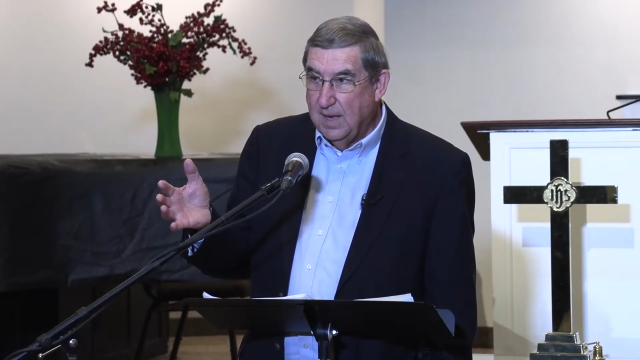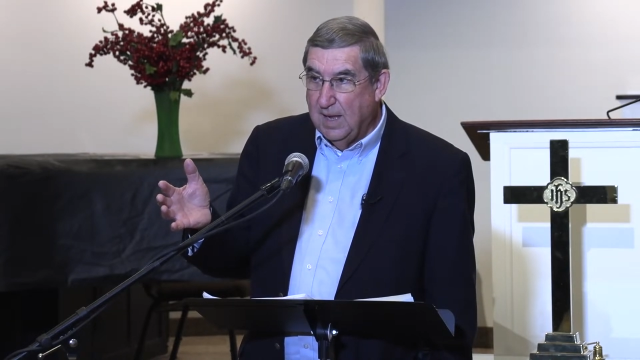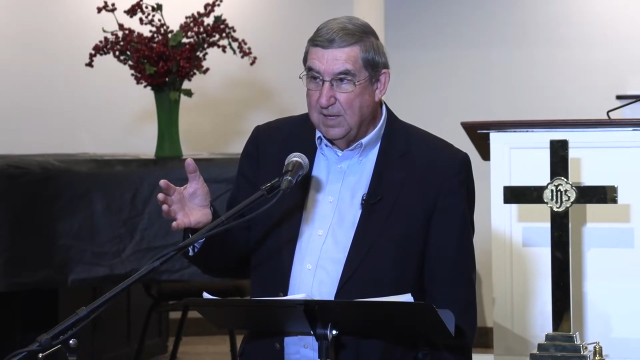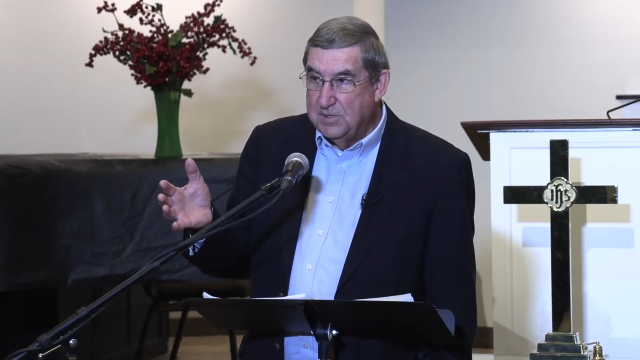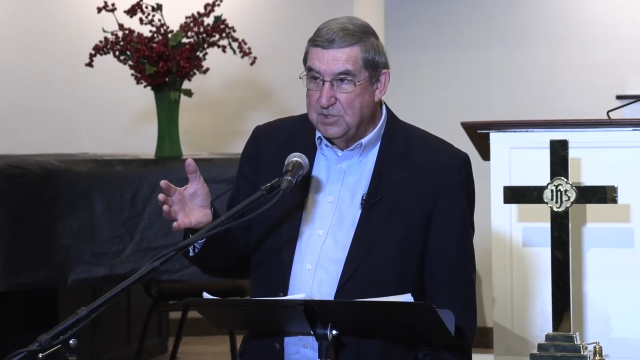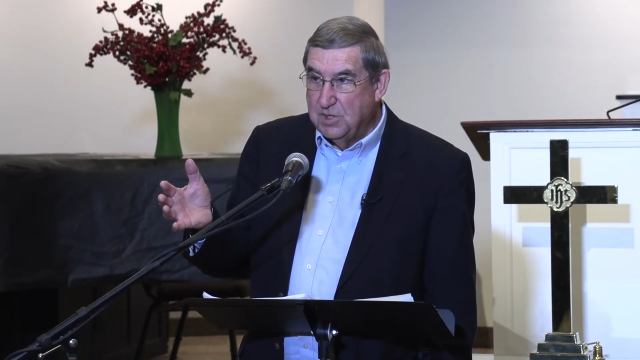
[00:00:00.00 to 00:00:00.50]

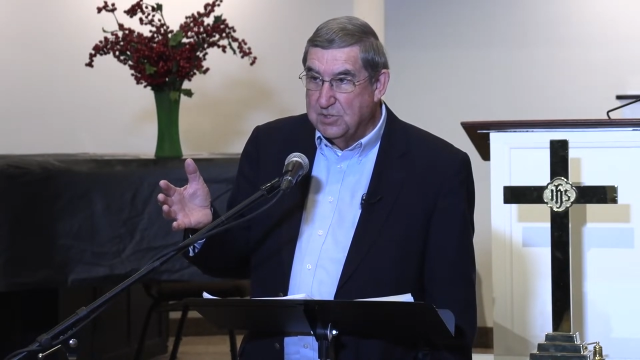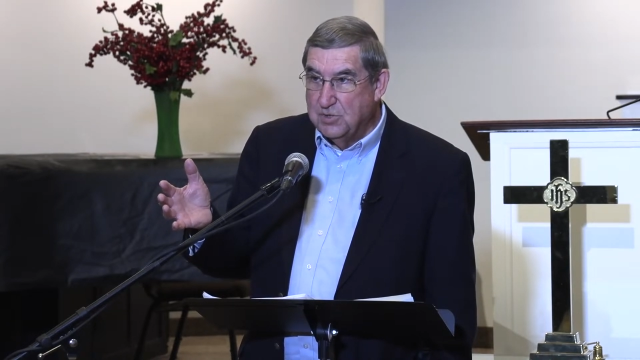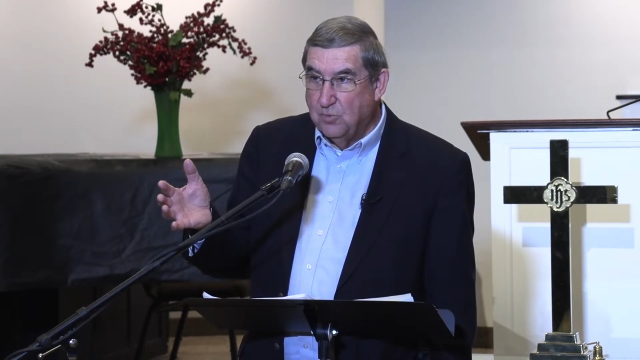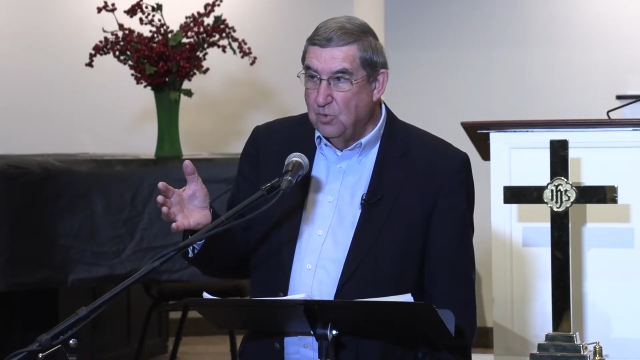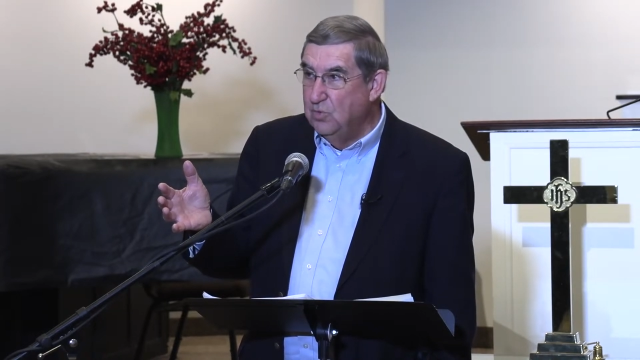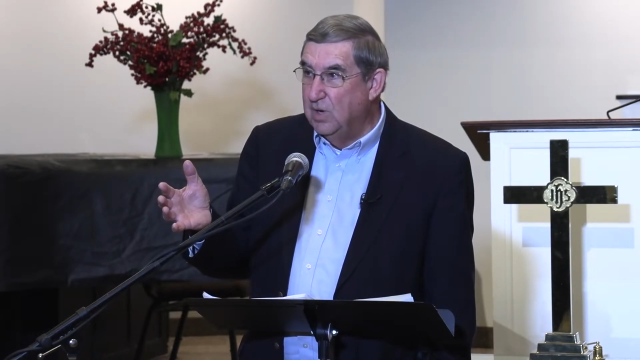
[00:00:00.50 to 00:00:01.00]
is just a
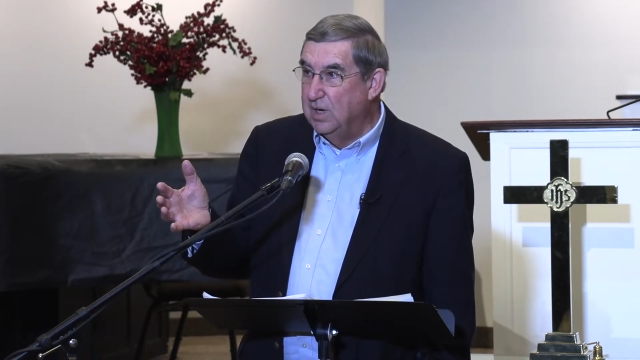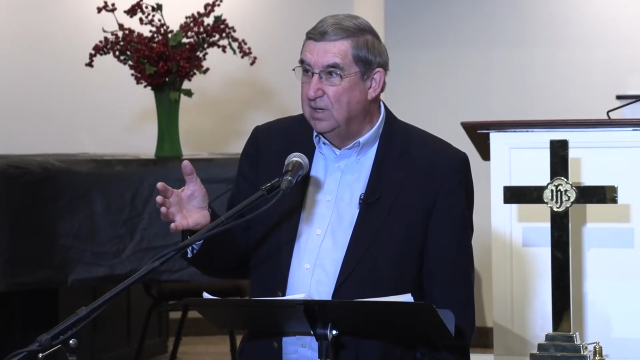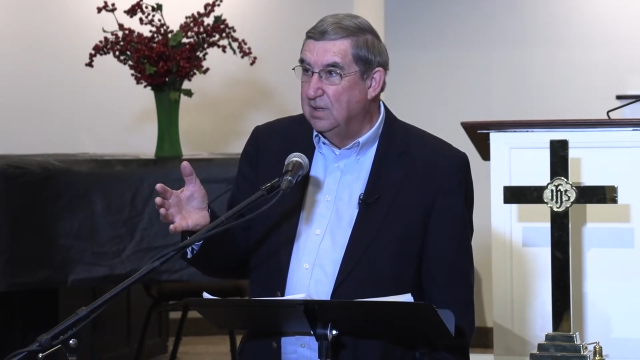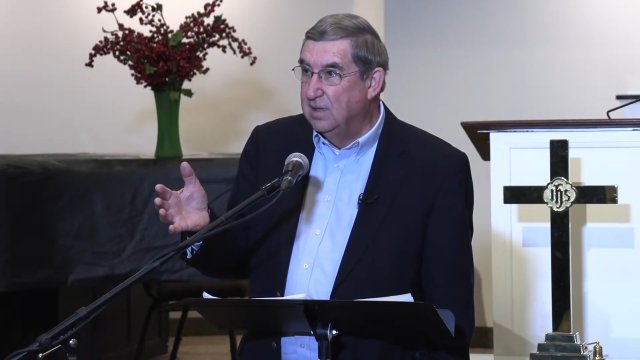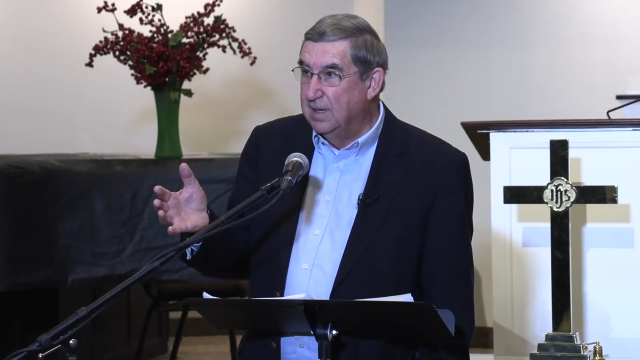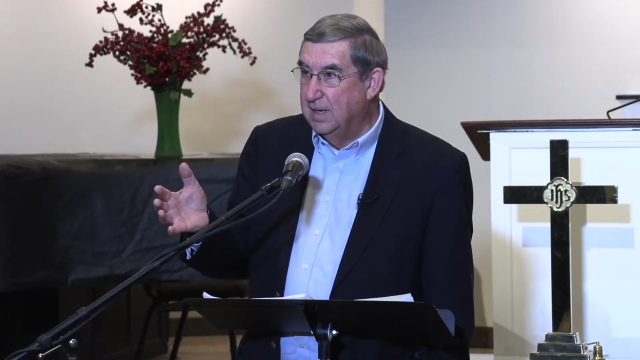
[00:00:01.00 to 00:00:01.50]
ruin
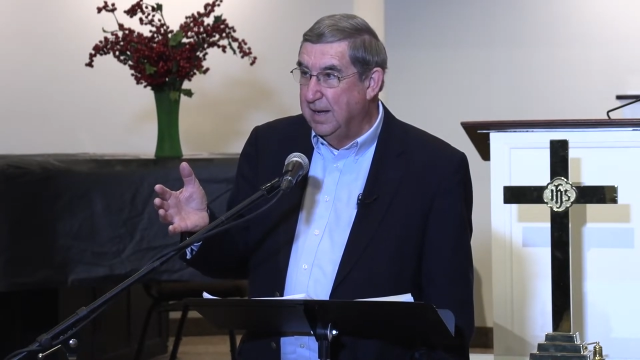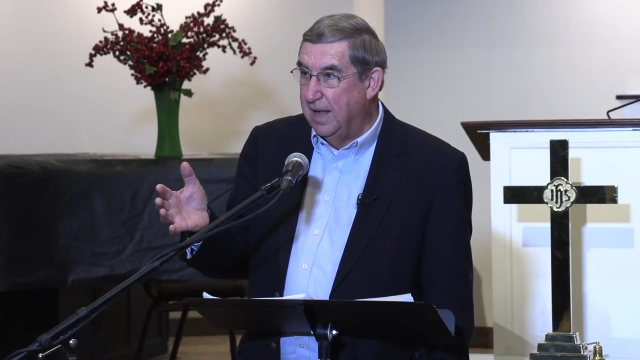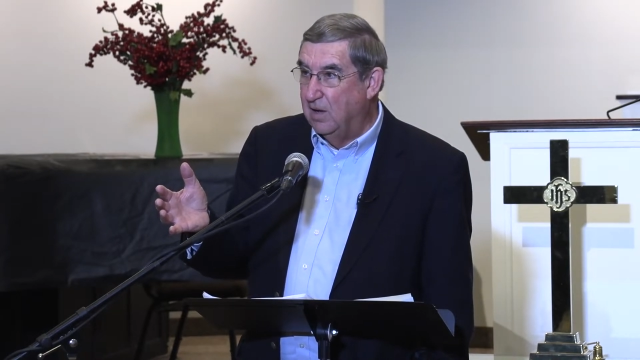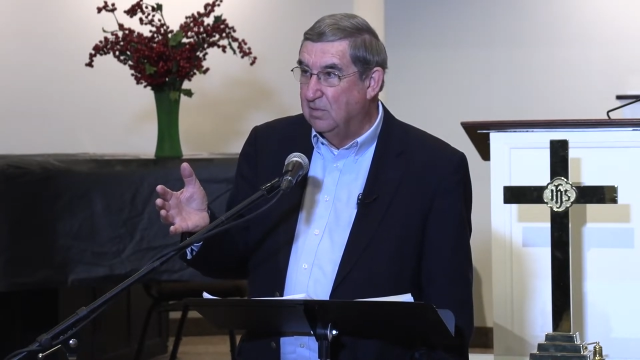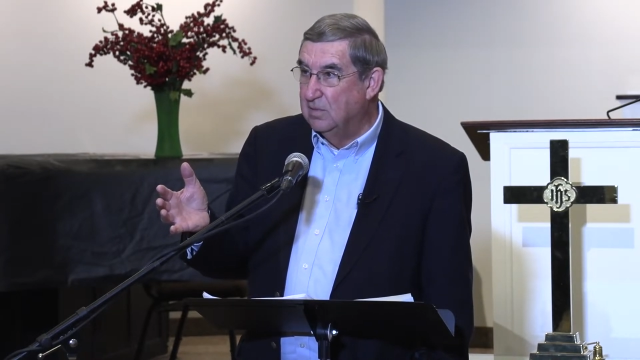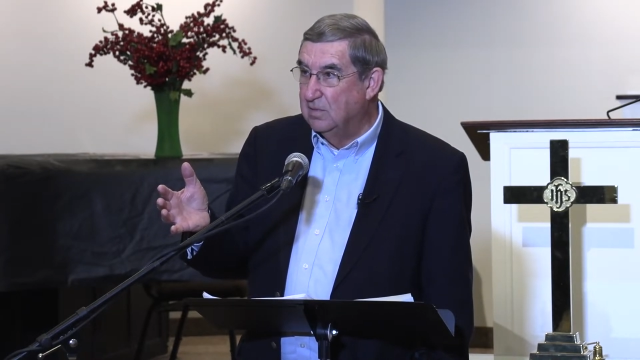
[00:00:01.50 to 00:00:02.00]
now
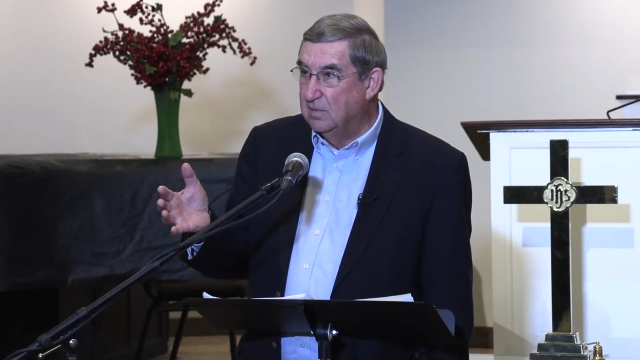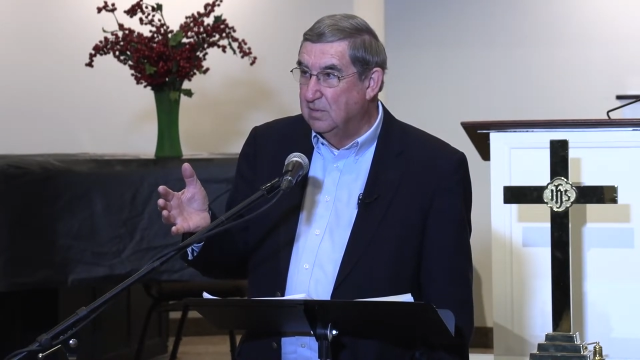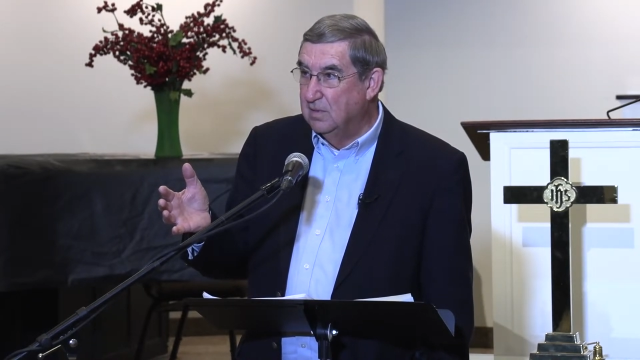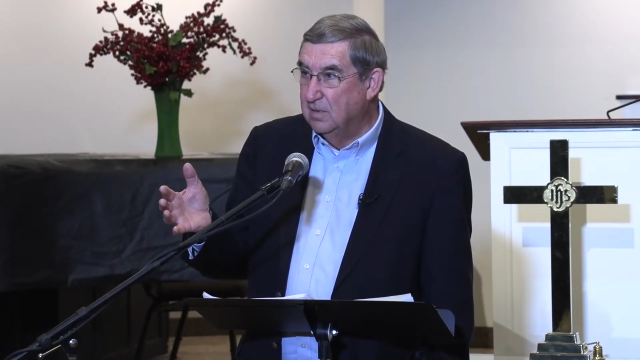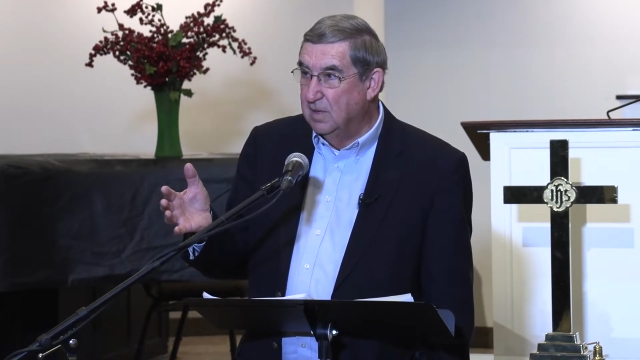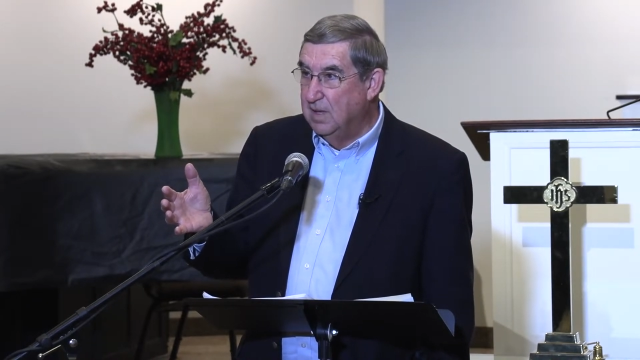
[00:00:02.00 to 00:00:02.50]

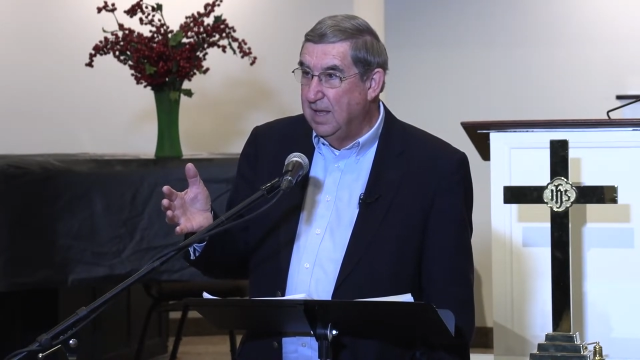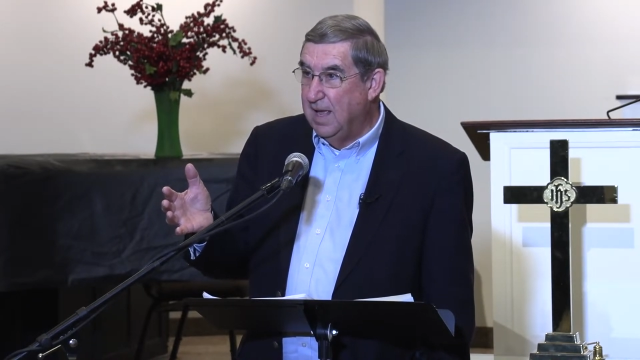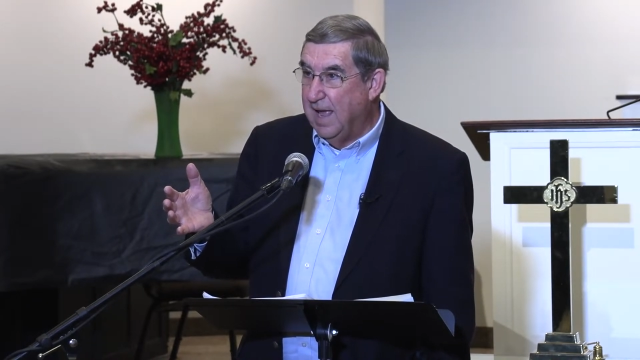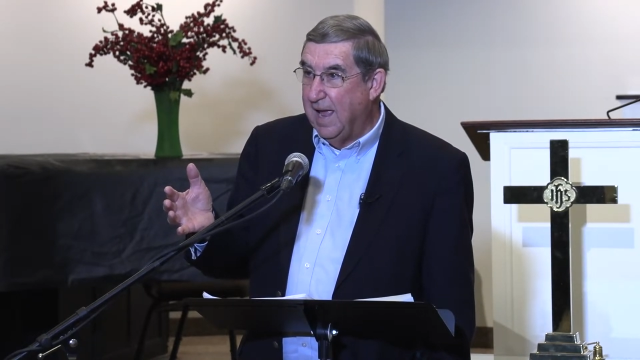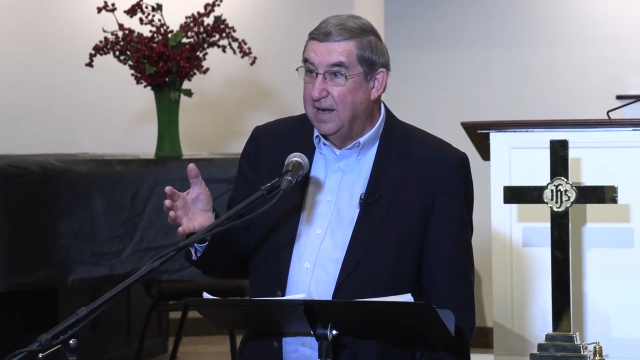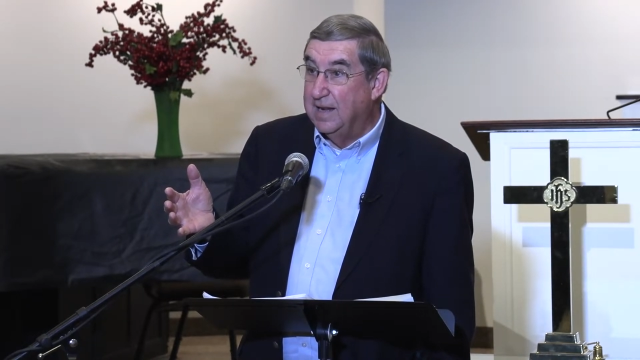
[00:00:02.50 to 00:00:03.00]

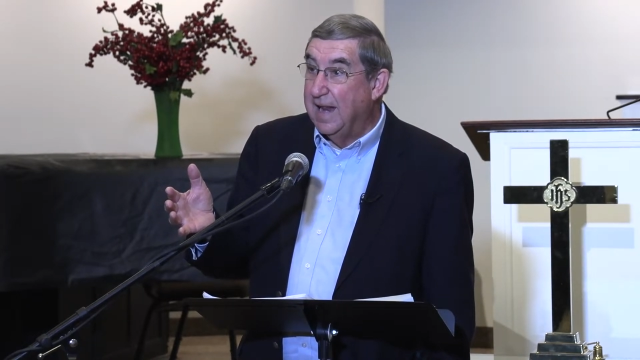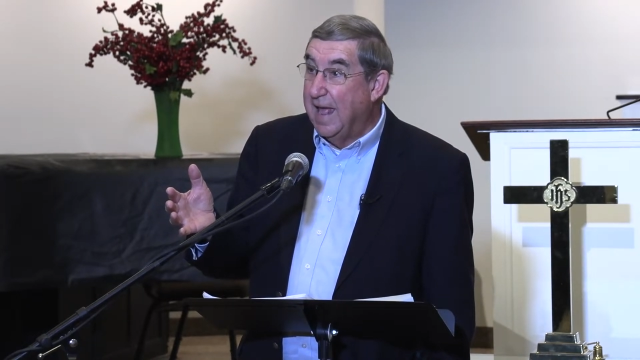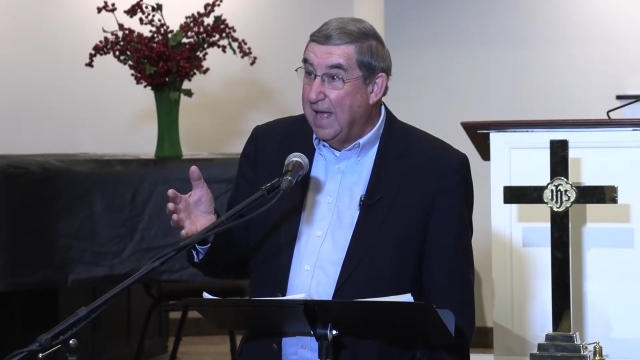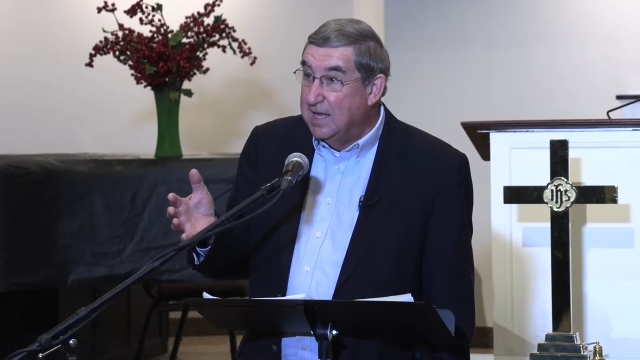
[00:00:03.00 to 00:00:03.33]
and it